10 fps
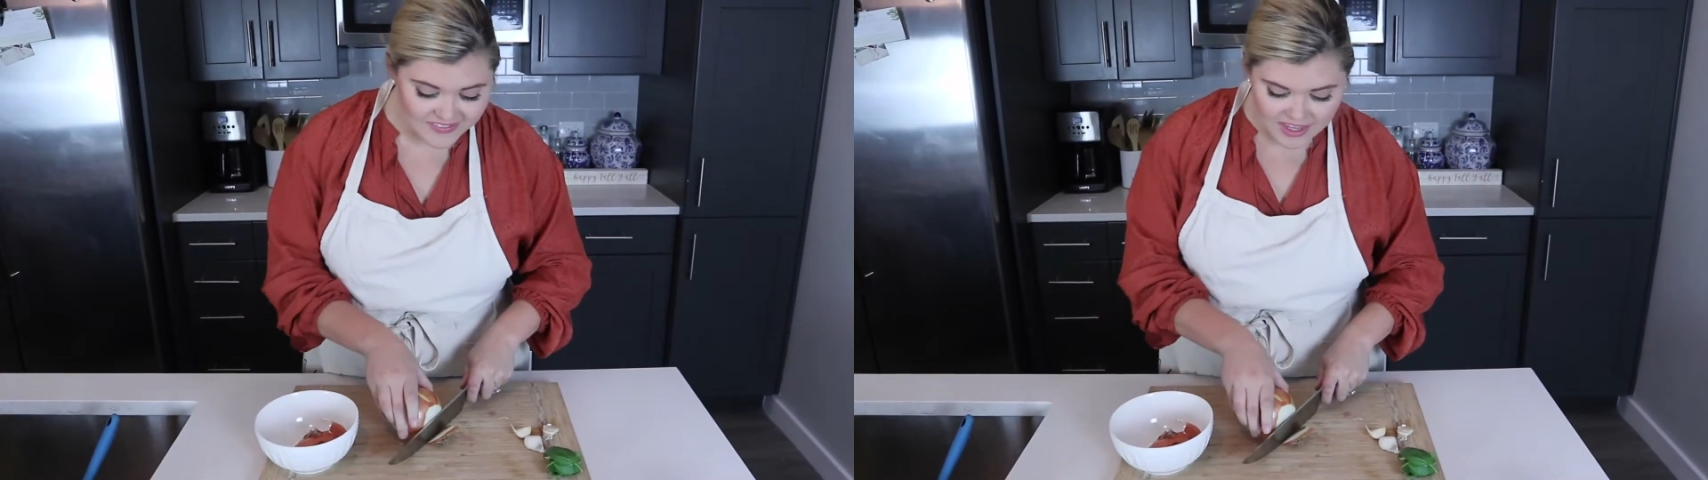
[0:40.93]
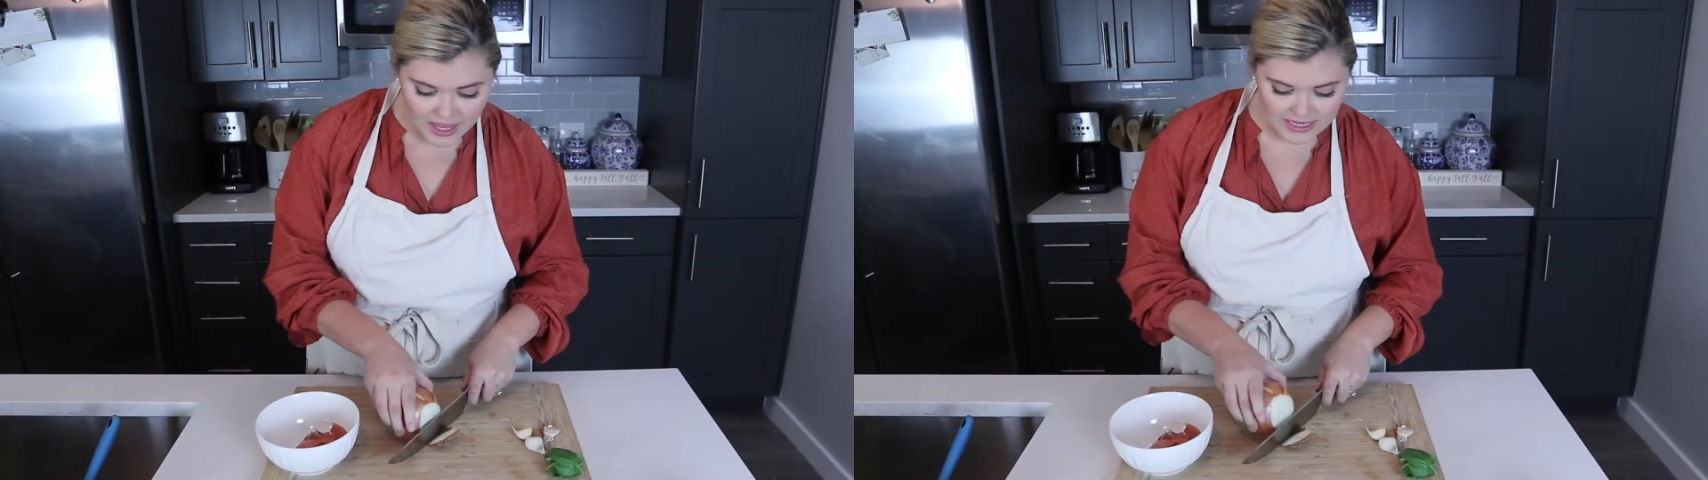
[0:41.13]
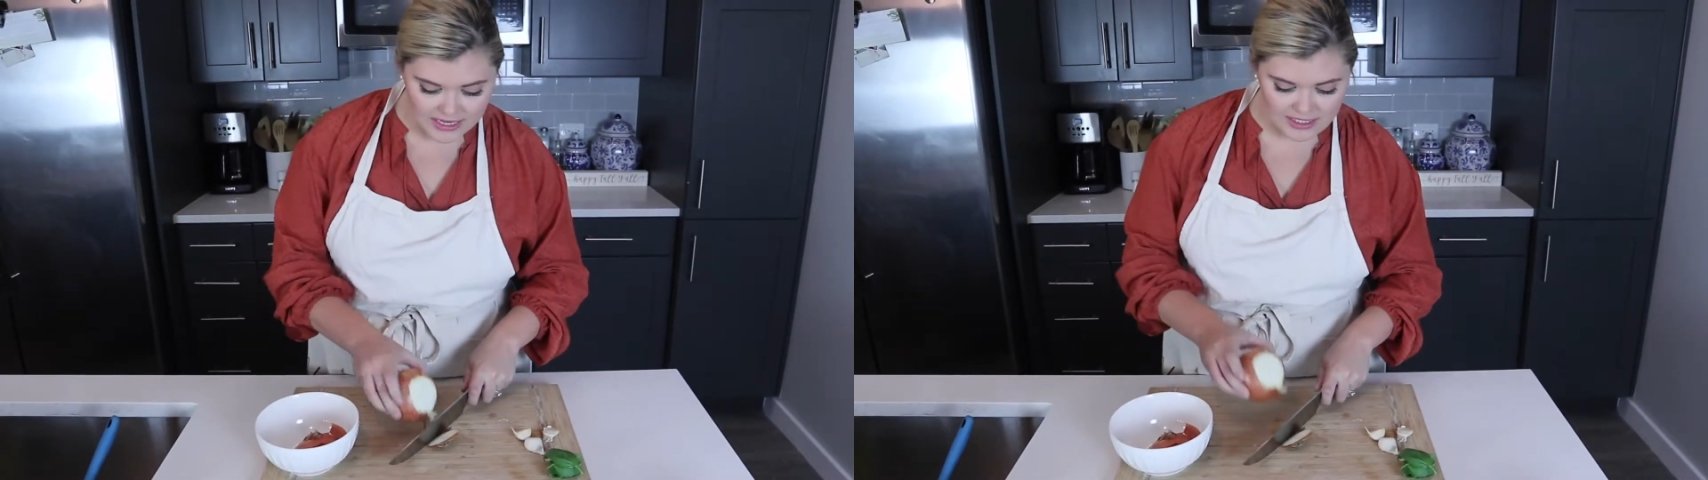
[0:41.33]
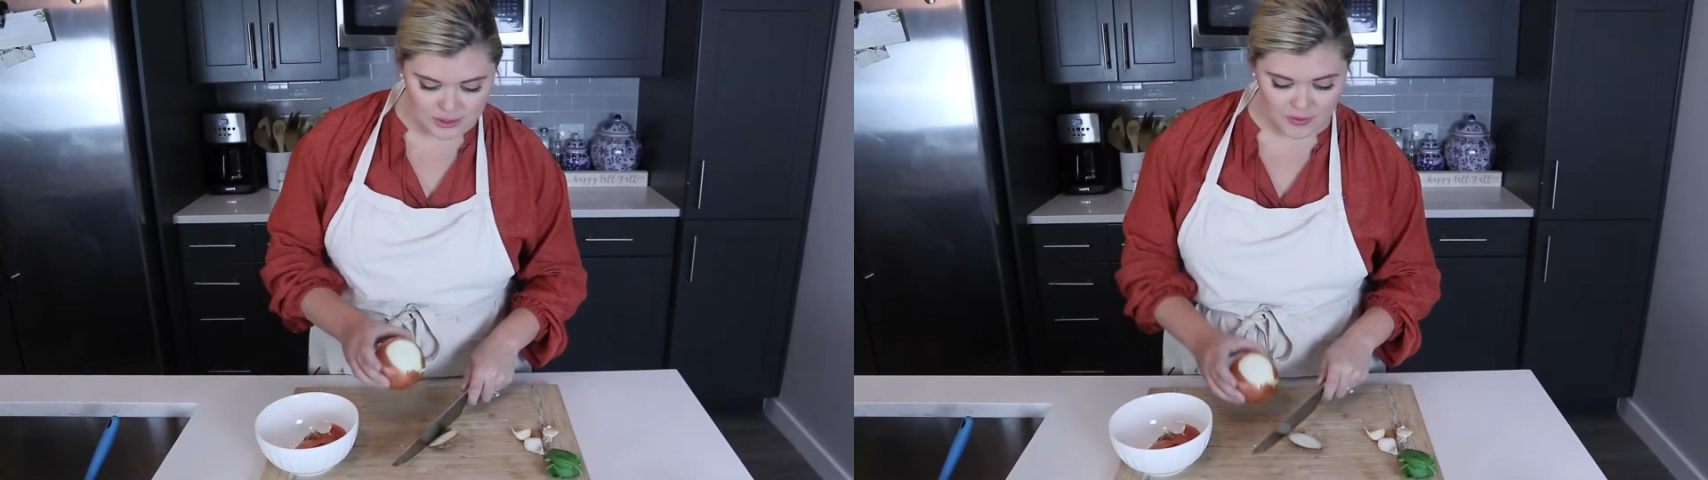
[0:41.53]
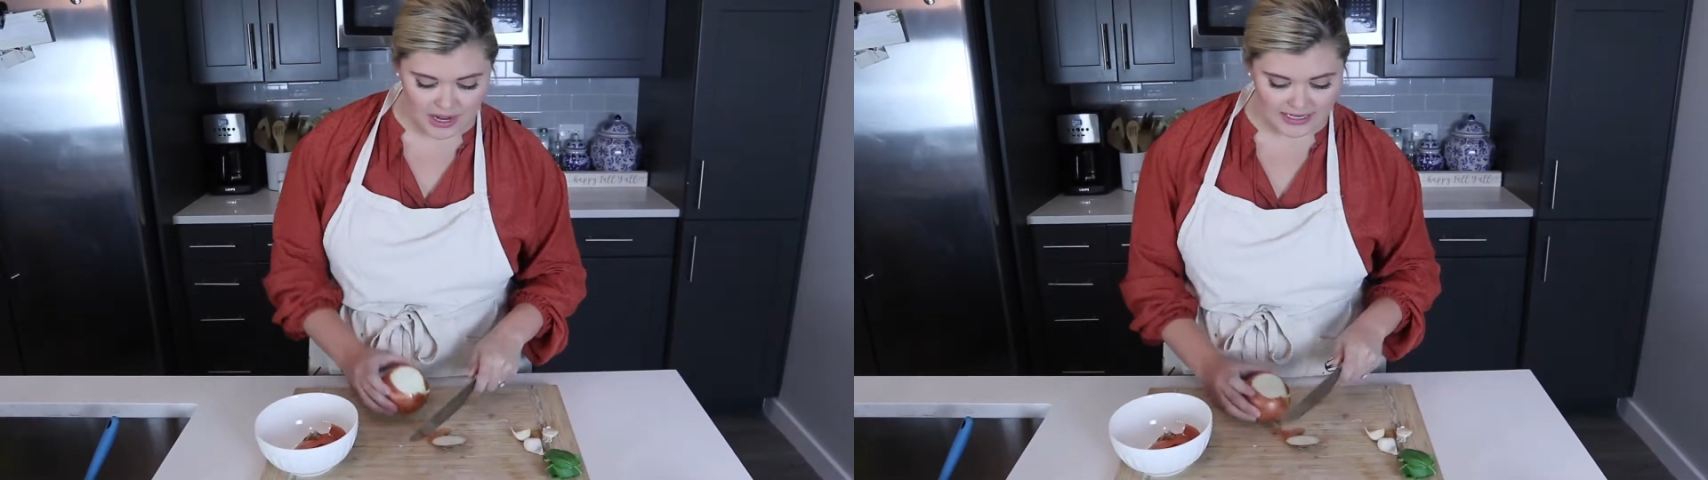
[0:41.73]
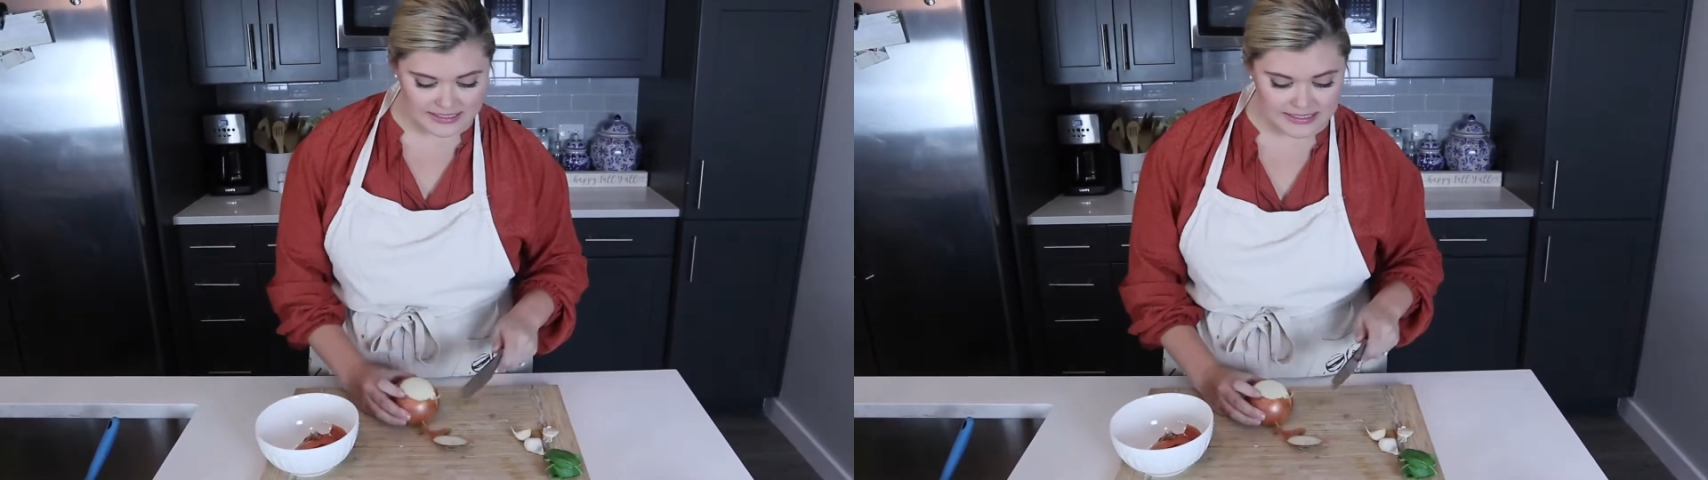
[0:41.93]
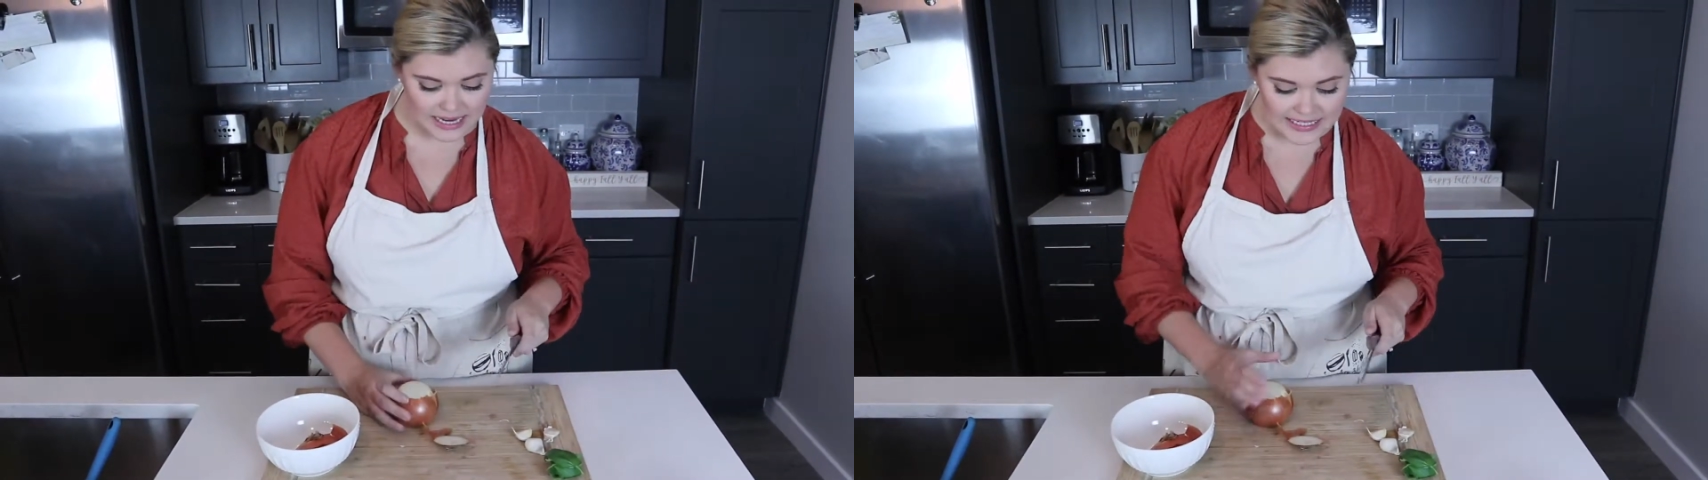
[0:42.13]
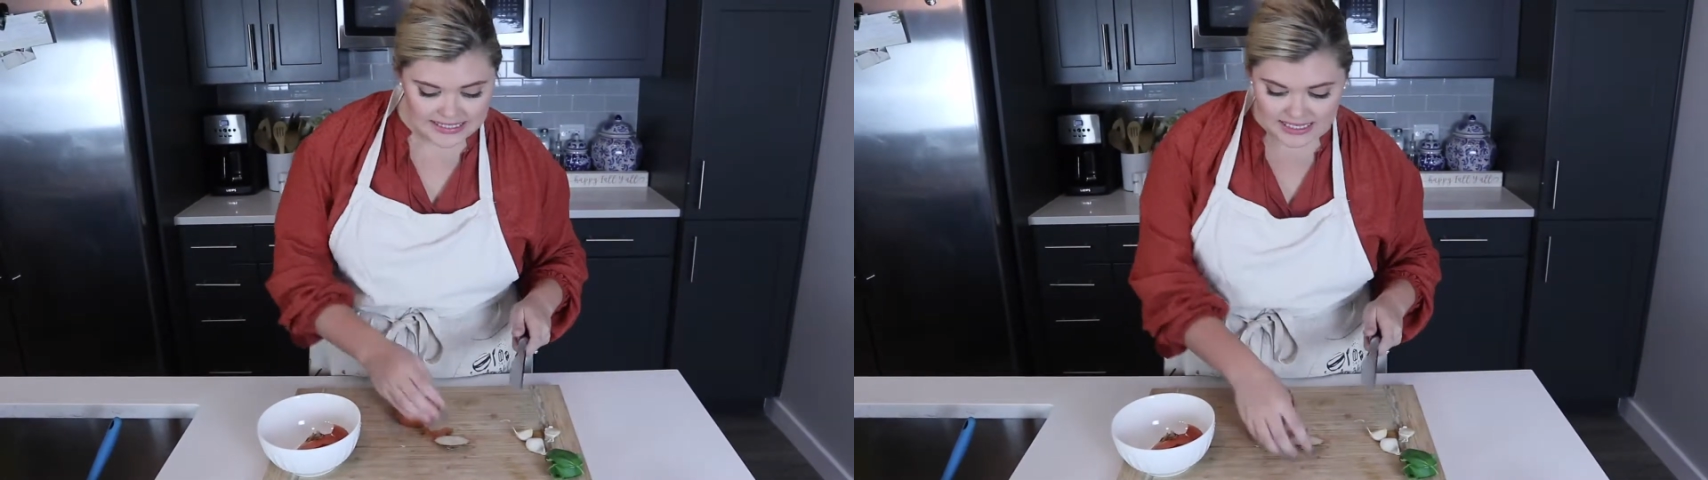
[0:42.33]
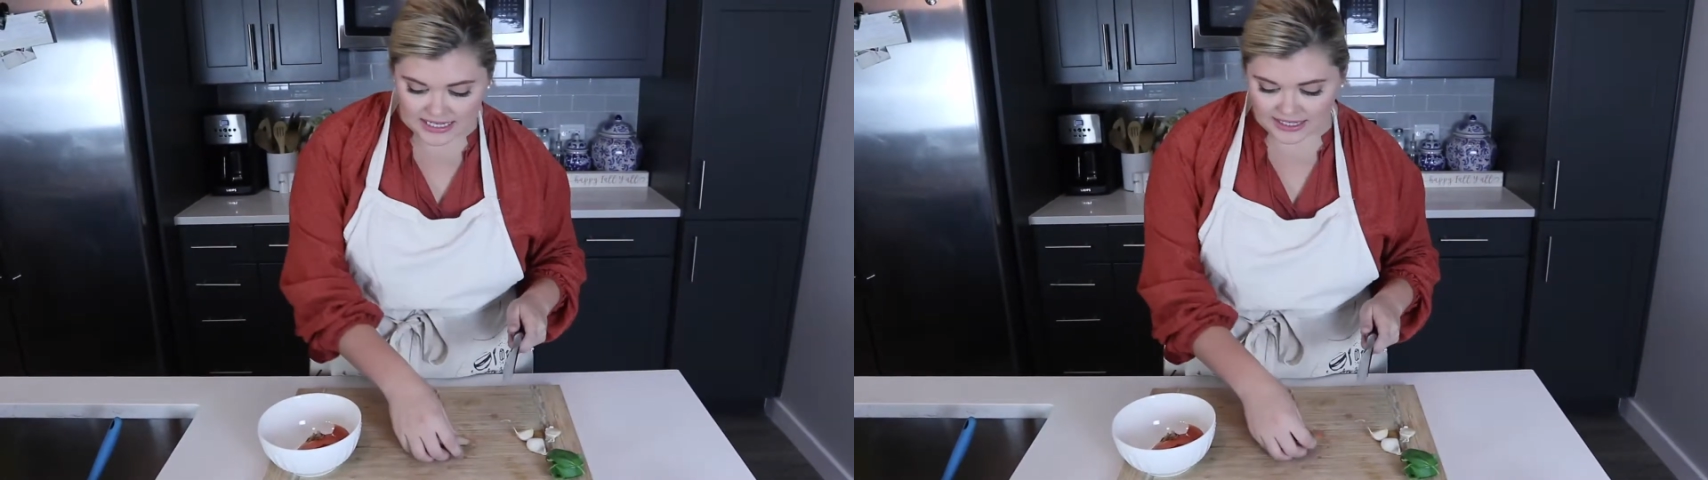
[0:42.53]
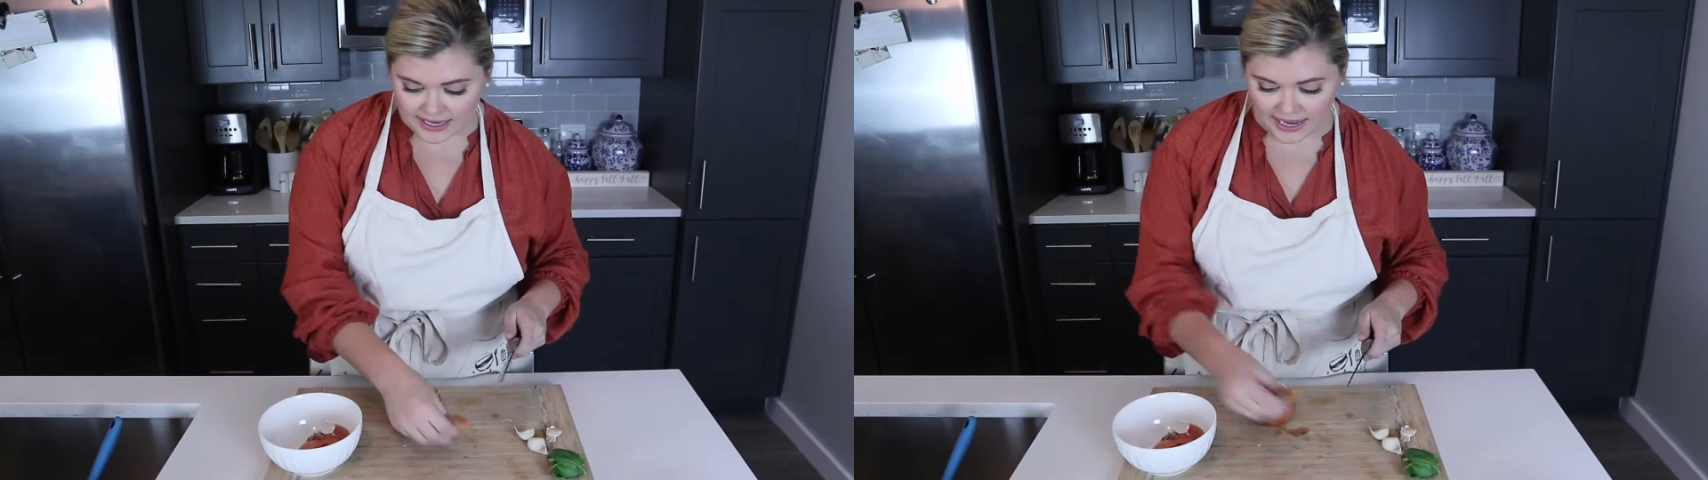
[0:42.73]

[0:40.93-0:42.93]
the onion so that I can dice it,